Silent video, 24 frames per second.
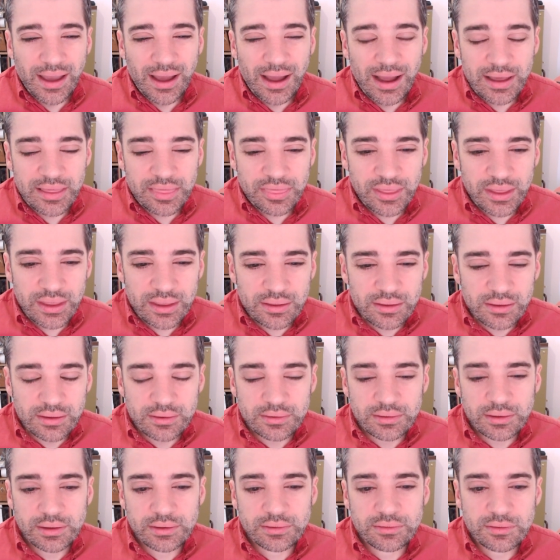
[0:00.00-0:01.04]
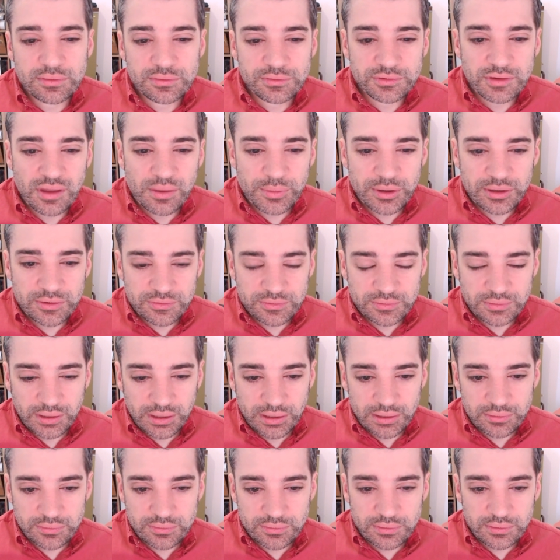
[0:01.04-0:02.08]
I think to some
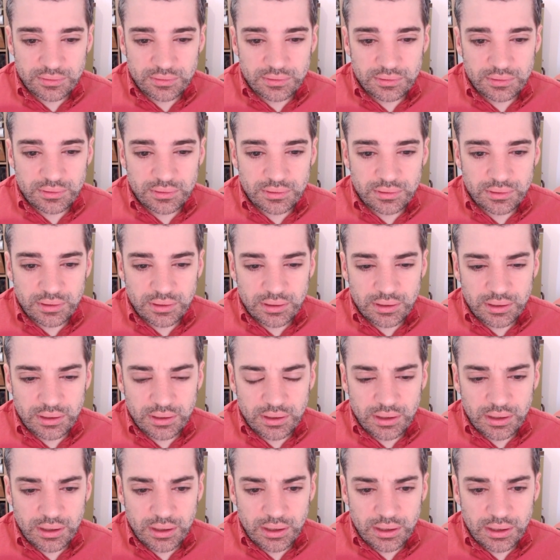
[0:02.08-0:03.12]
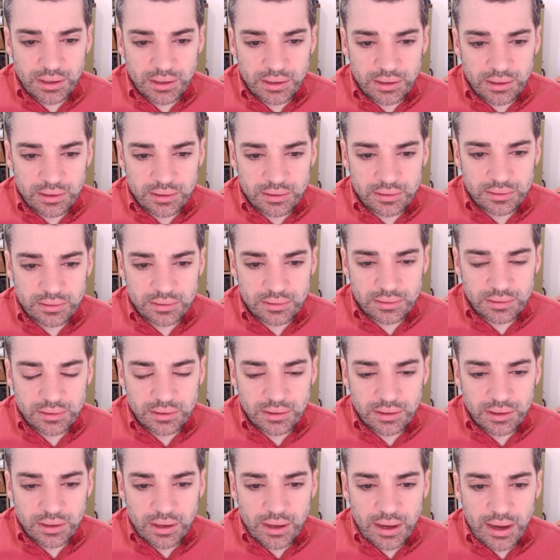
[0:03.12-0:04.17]
extent, uh,
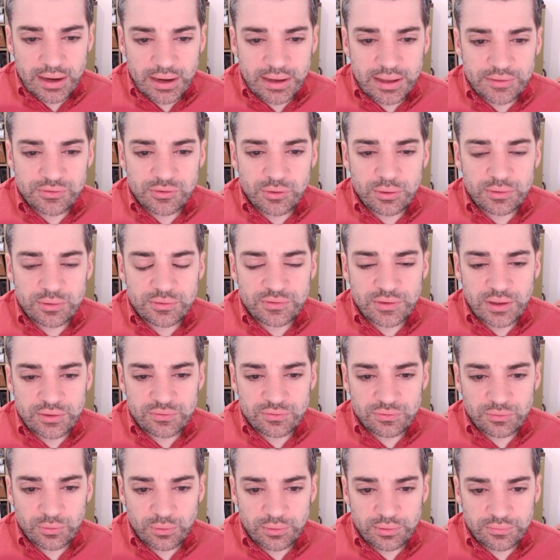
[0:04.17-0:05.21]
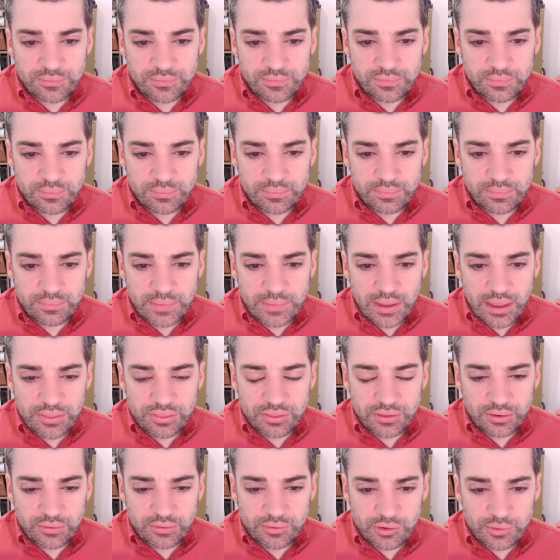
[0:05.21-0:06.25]
I guess you could say sort of
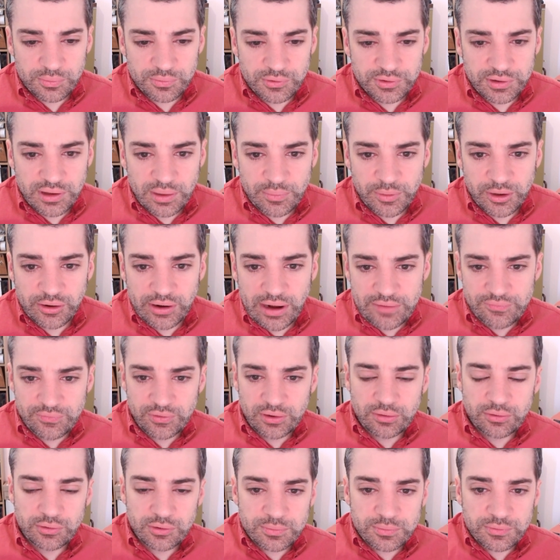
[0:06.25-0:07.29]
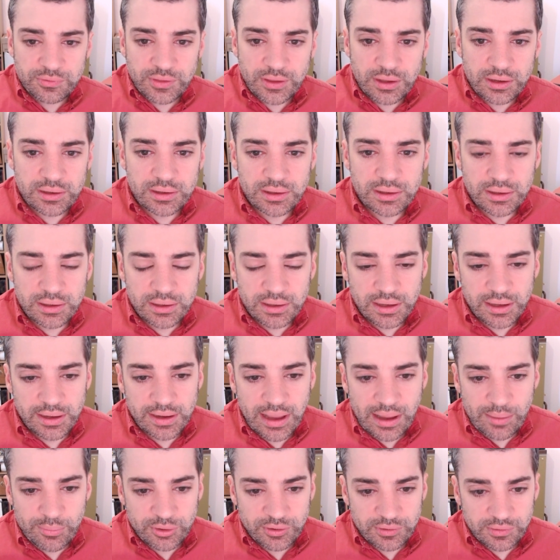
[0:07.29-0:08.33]
ethnic groups or demographic groups that
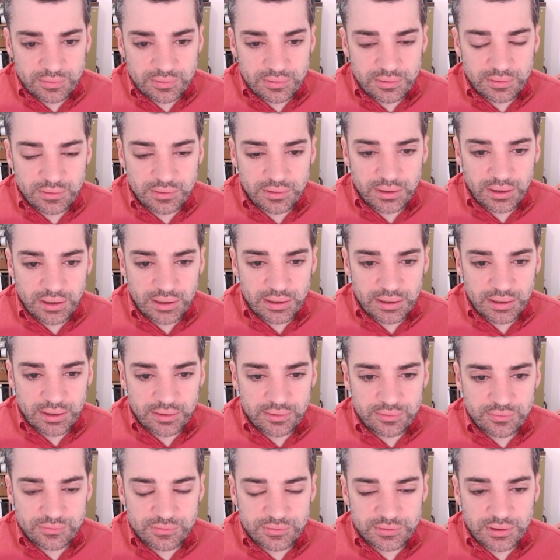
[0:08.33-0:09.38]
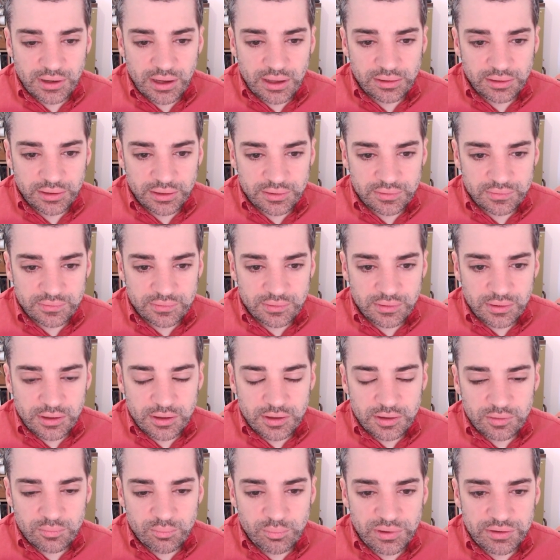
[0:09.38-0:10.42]
inhabited uh, Scotland
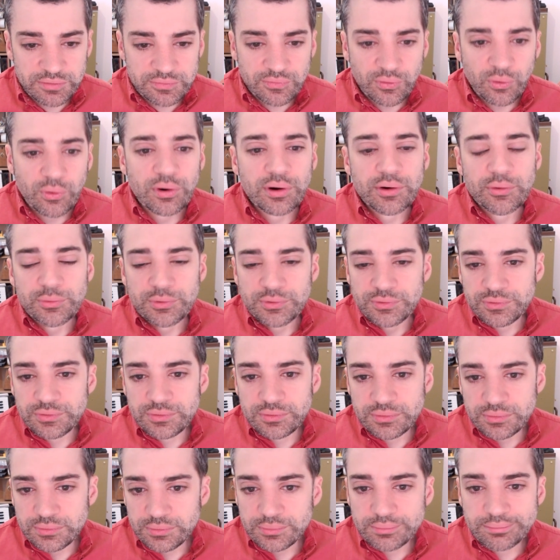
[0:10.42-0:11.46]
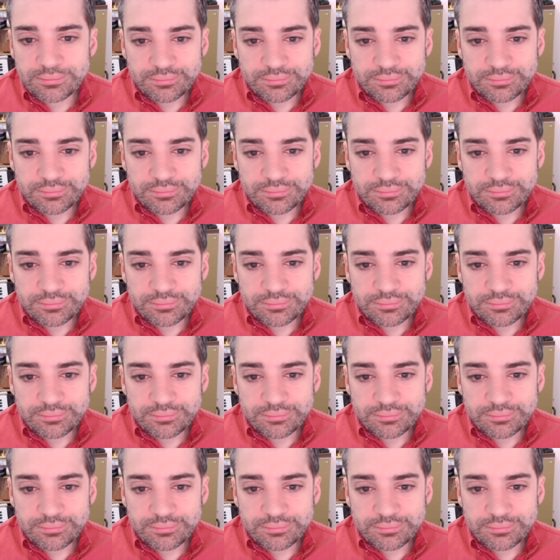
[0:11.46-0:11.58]
before it was